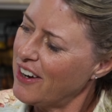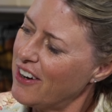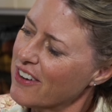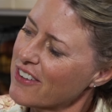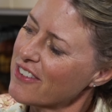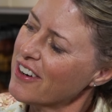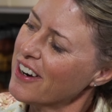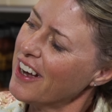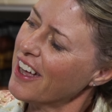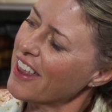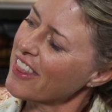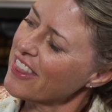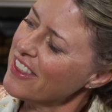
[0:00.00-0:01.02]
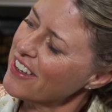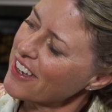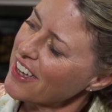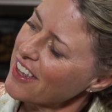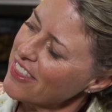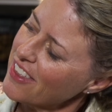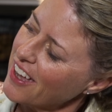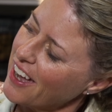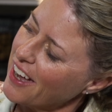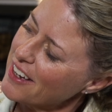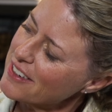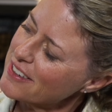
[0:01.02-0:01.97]
All right, look at
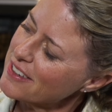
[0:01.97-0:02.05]
that.